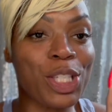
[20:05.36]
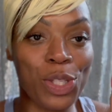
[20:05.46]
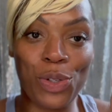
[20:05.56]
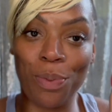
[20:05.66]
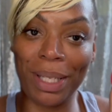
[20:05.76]
a
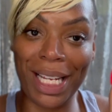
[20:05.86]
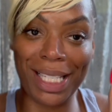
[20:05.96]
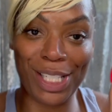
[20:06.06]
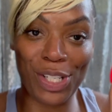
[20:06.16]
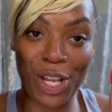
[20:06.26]
dupe,
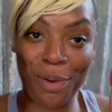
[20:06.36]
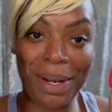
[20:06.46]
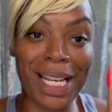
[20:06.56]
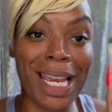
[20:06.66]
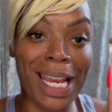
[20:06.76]
ladies and
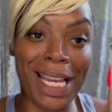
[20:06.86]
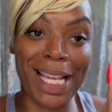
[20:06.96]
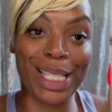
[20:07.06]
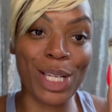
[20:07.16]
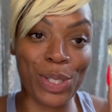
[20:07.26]
gentlemen. It
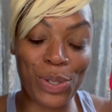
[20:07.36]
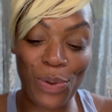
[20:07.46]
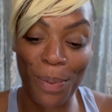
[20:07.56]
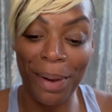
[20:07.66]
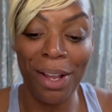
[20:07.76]
is a
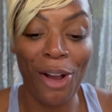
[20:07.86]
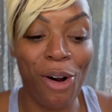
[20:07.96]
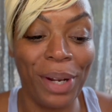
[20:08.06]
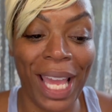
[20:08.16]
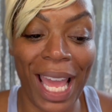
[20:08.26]
dupe,
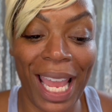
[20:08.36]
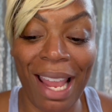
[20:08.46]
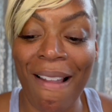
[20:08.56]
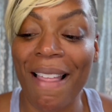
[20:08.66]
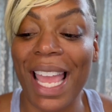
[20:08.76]

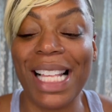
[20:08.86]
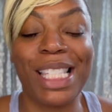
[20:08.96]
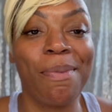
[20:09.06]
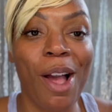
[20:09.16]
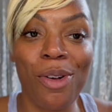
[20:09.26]
okay? It
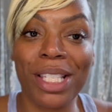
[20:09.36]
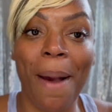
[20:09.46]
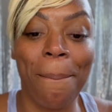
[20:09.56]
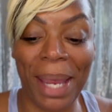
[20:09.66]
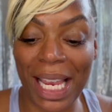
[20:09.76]
smells
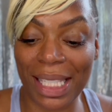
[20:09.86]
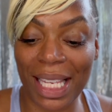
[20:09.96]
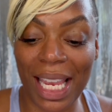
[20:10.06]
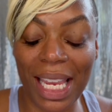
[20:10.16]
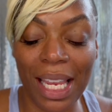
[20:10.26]

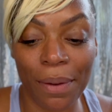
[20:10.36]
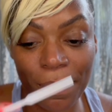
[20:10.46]
amazing.